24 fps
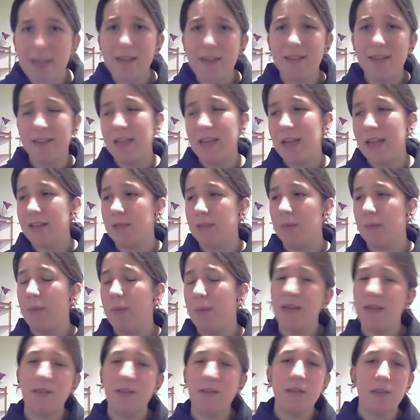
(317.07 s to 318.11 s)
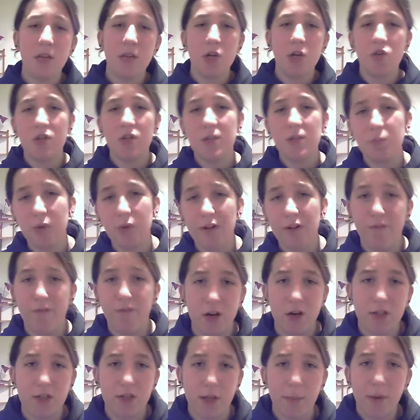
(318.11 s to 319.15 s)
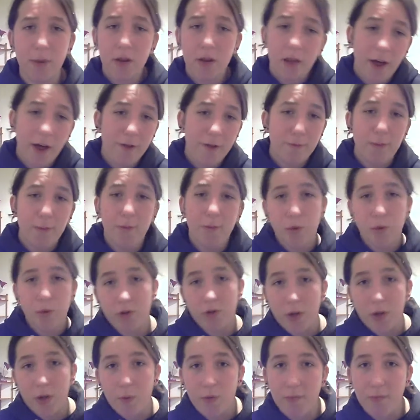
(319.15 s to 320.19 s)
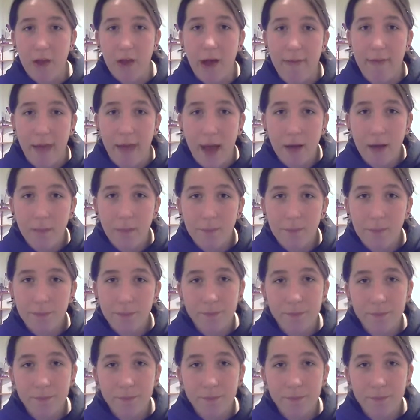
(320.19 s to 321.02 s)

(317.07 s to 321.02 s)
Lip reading: And that's saying something because this country is pretty fucked up, and a lot of people will agree with me on that.